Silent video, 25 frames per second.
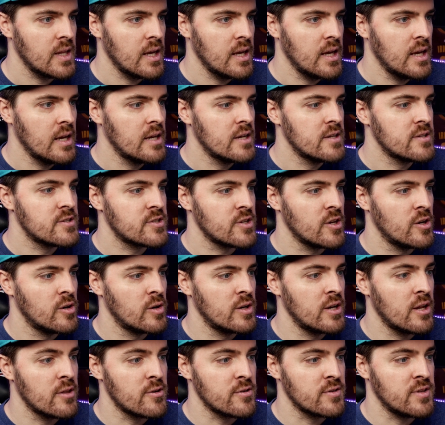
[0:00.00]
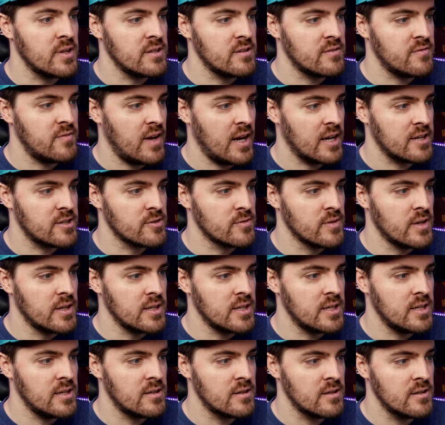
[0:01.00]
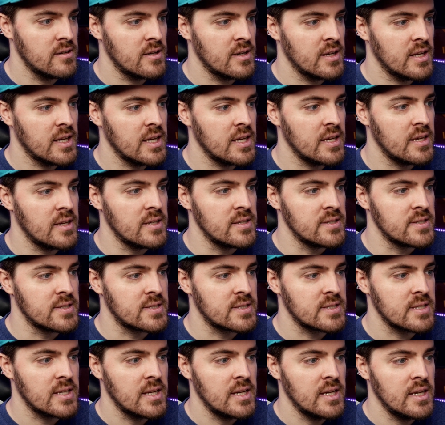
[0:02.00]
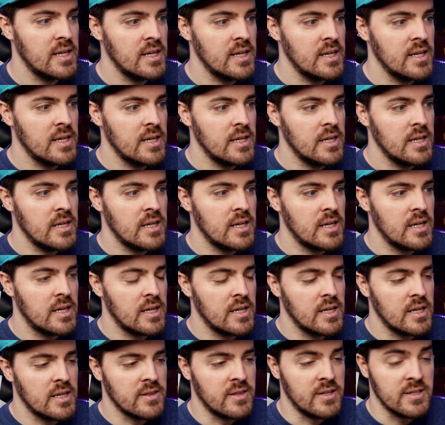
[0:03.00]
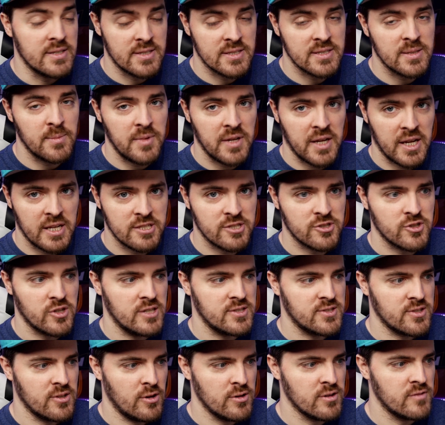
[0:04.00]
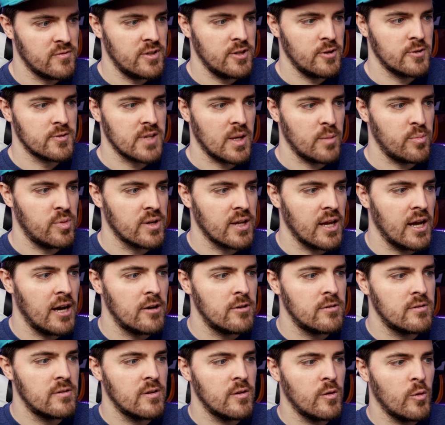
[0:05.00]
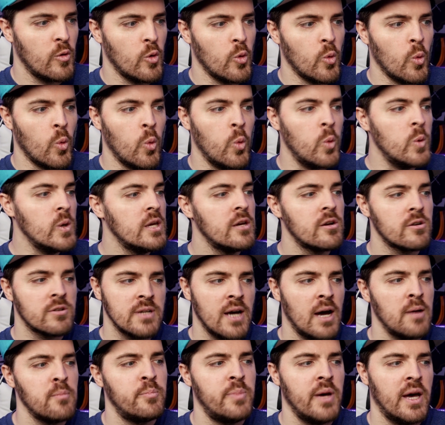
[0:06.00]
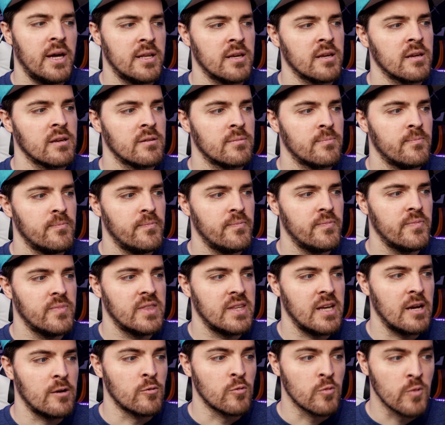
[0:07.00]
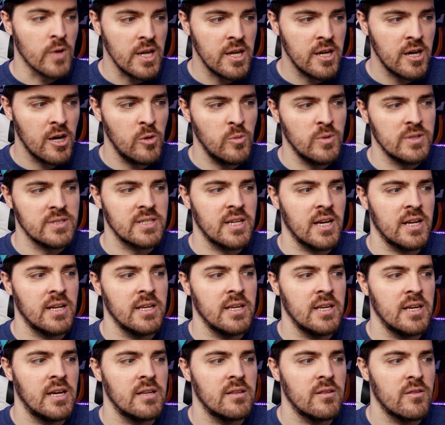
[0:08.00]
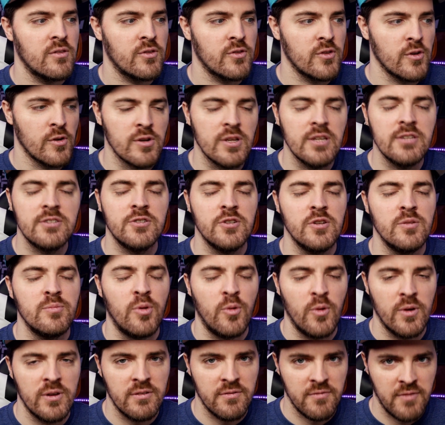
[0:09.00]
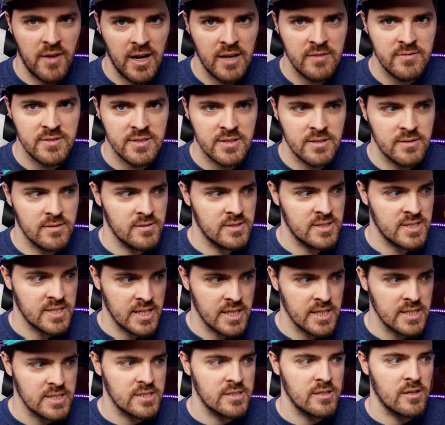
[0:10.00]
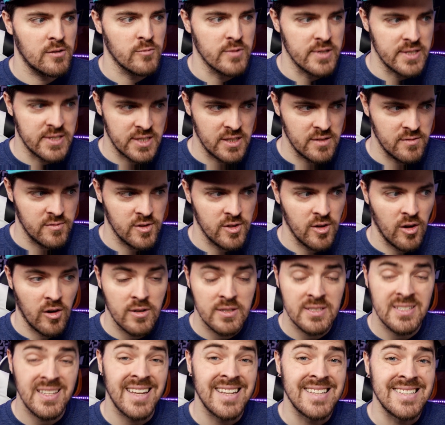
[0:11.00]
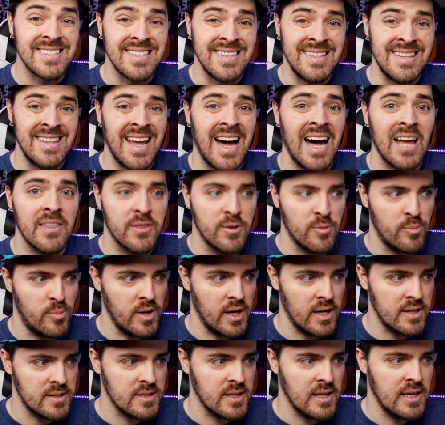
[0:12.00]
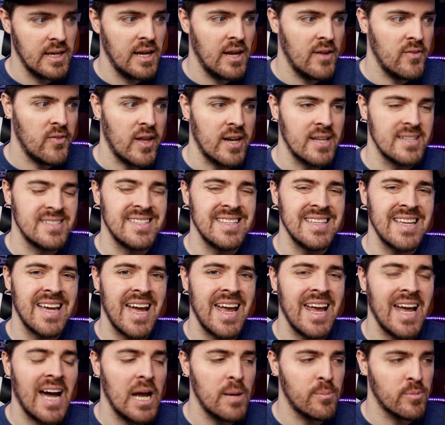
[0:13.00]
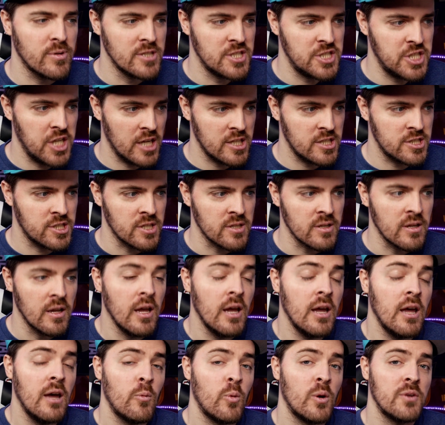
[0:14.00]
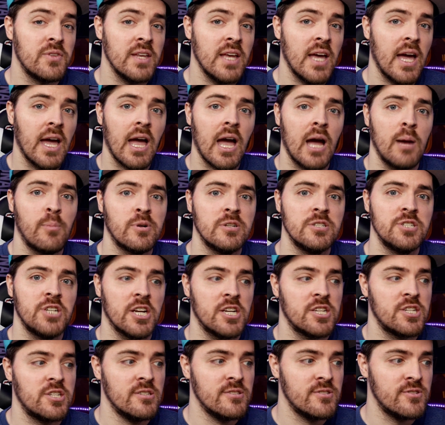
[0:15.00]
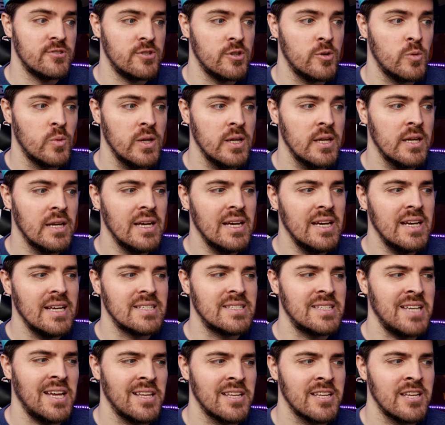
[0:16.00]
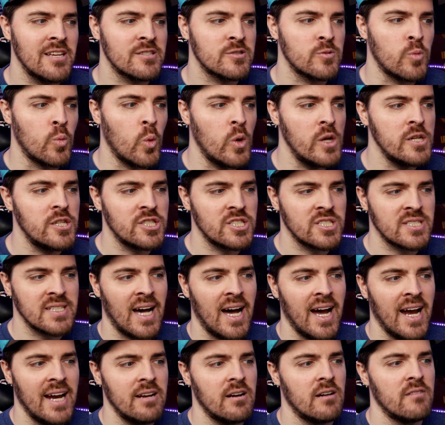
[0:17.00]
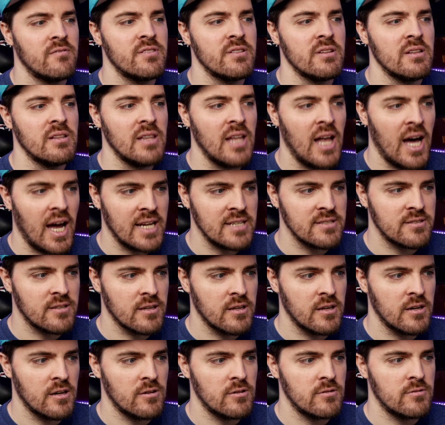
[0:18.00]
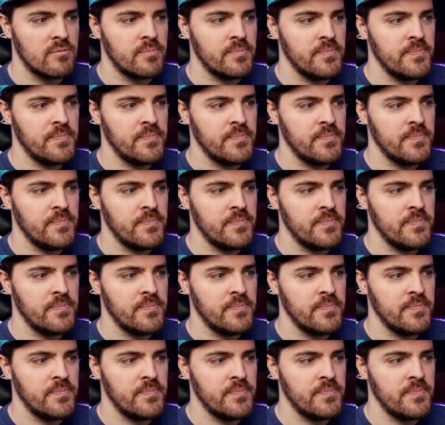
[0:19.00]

So another thing to factor in here is, this is something I stress in all the videos I put out. We are not betting that Rico is going to get 32.56 receiving yards. That is not the bet. That is the AI projection. What the AI projection is doing is telling us which side of the line to go.